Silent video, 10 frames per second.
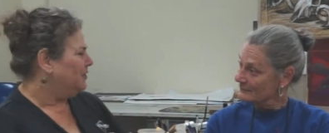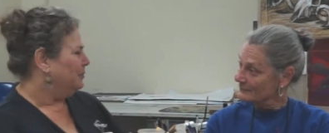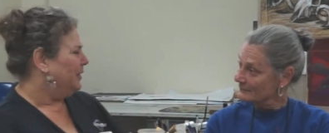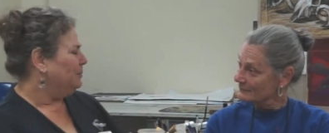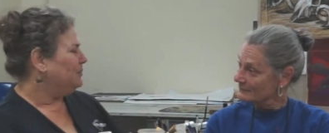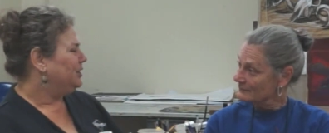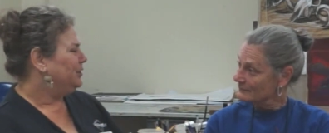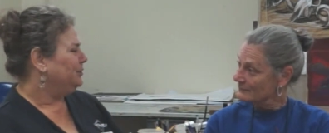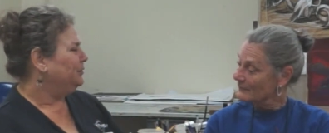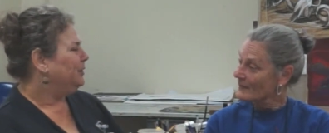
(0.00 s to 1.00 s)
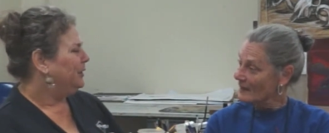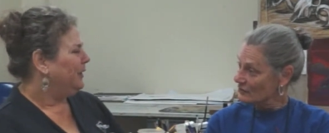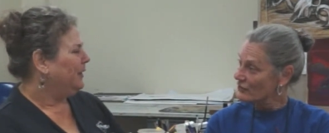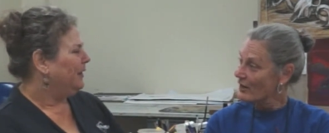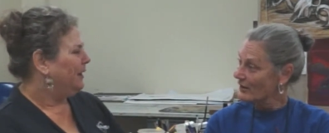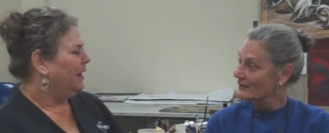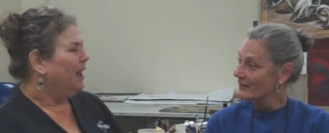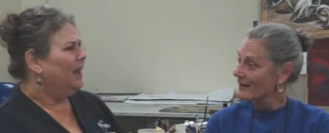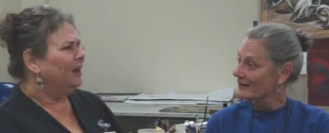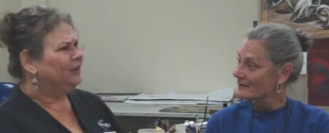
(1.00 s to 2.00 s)
Speaker 1: from them too. That's right.
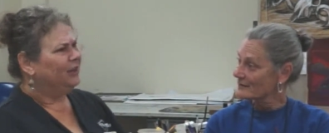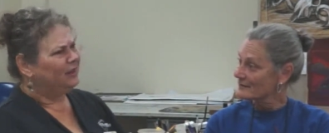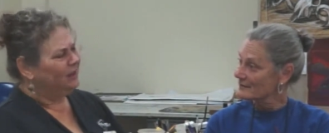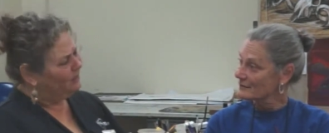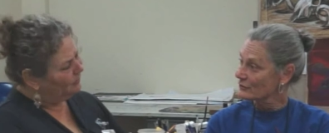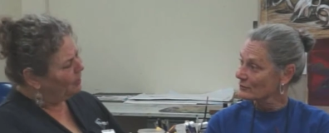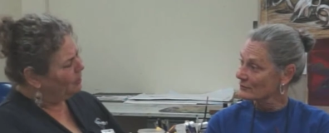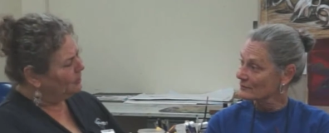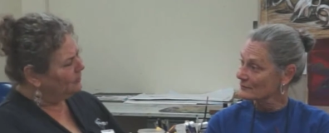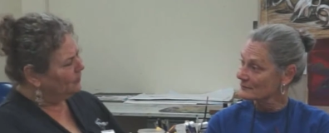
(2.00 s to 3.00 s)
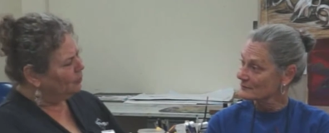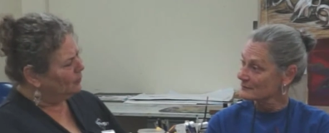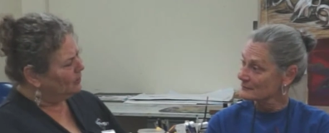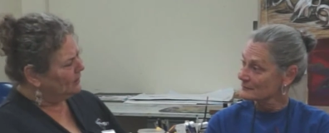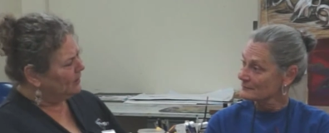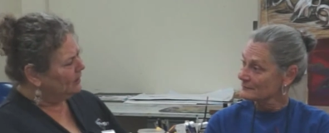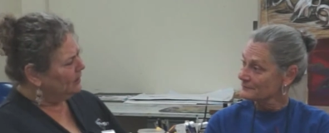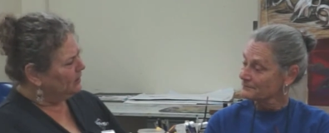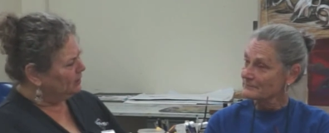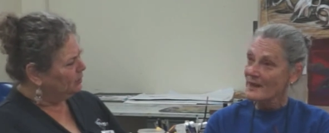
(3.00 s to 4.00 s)
Yes. Do you think you'll go on to film or
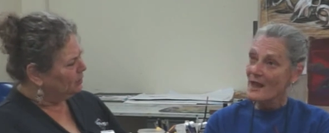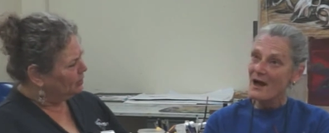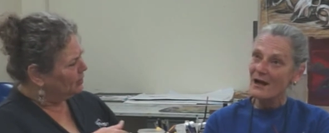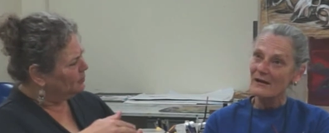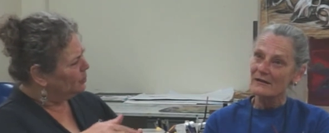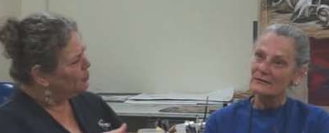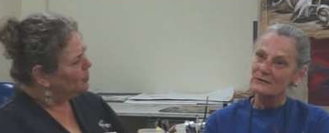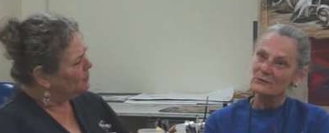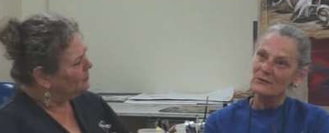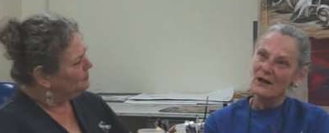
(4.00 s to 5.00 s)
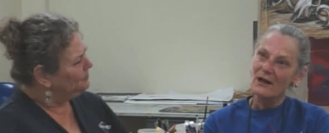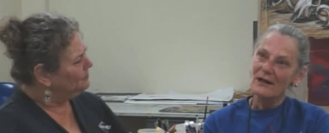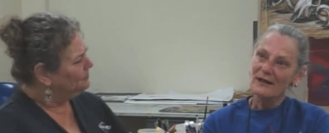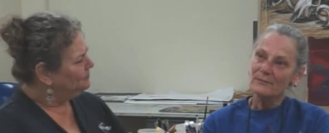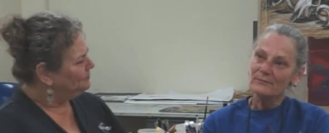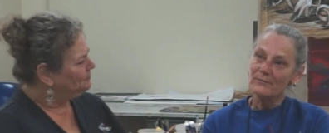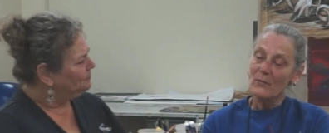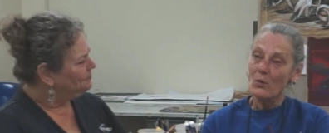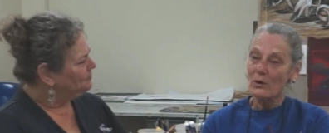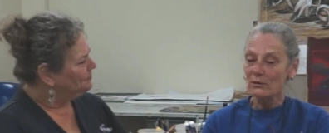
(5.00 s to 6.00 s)
study? Do do some more? Um,
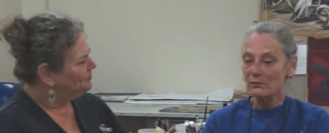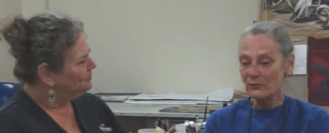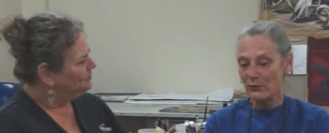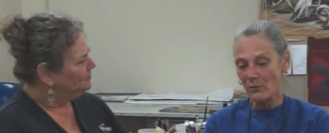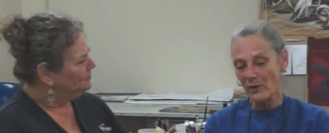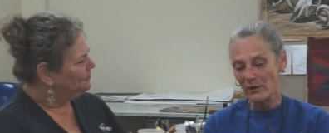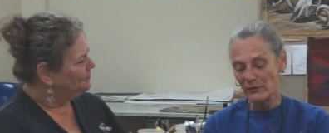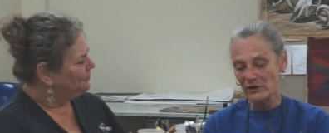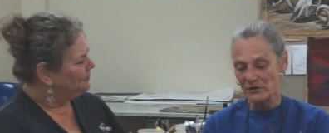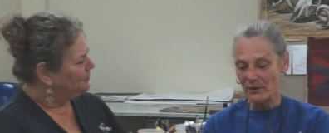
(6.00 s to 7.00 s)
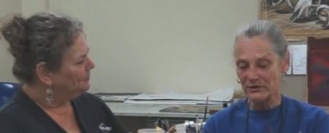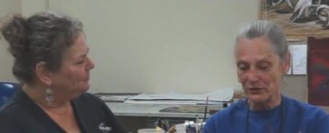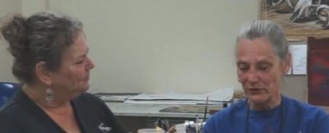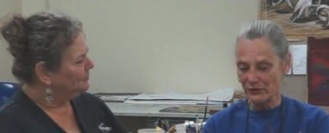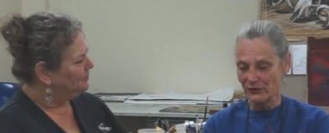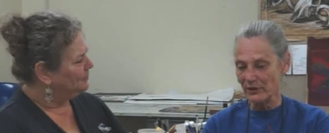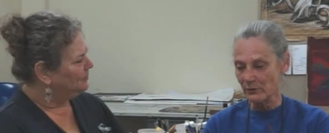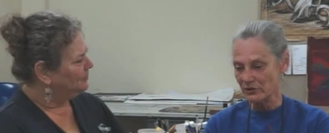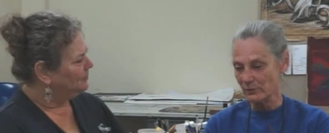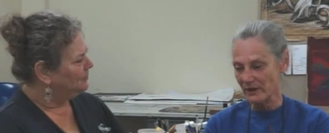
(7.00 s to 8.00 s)
Speaker 2: well, from when I finish my Cert 3,
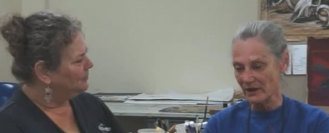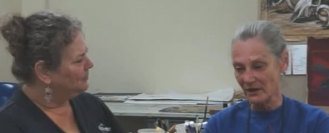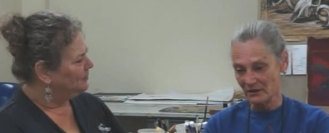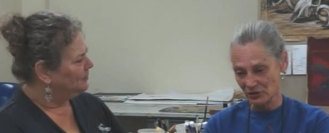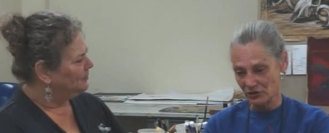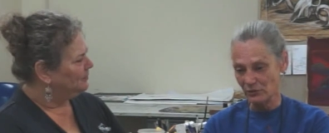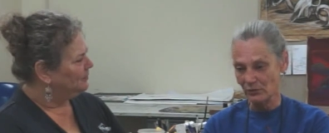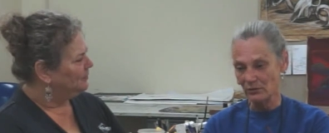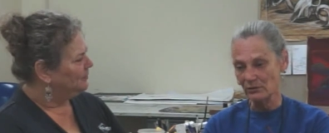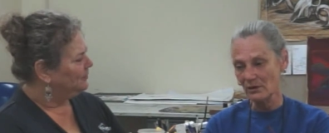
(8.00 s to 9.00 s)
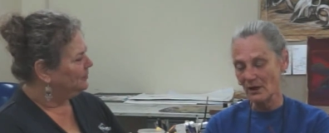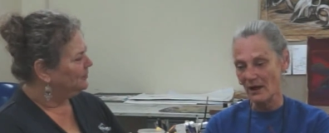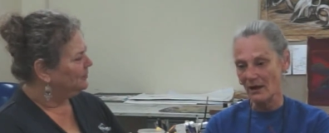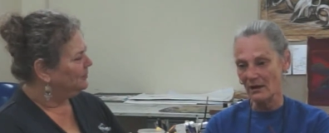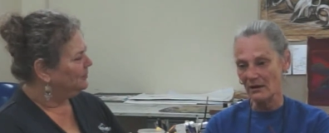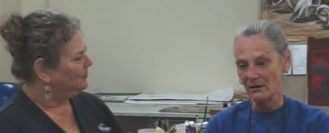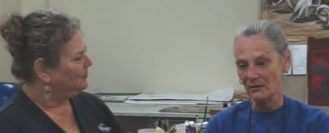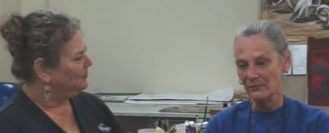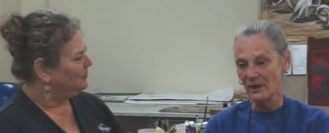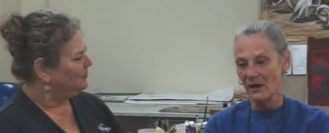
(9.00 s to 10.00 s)
which will be in June,
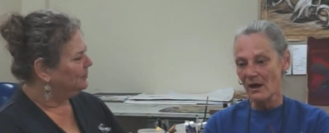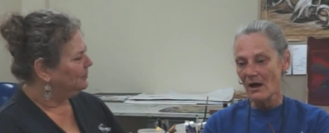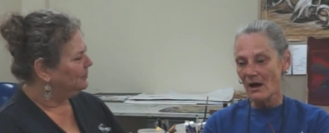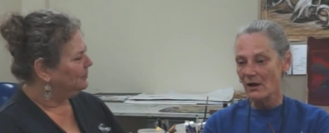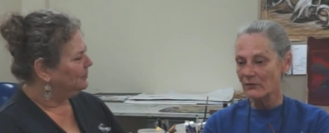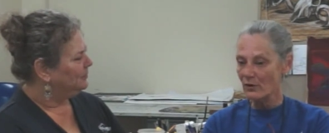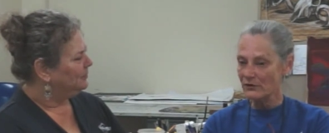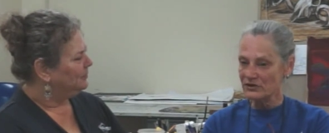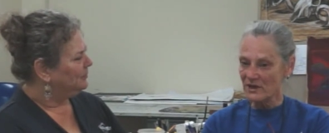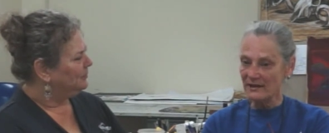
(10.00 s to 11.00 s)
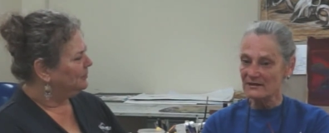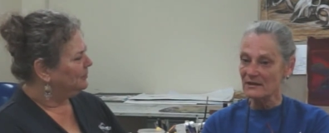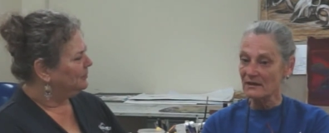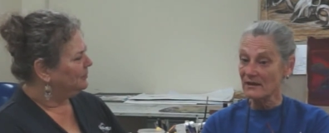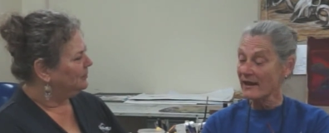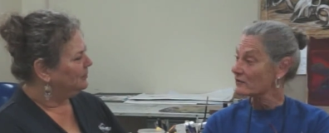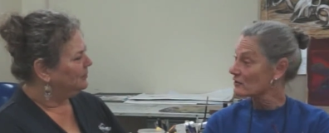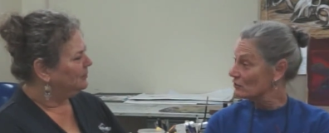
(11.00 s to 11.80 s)
um, I've got the chance then now to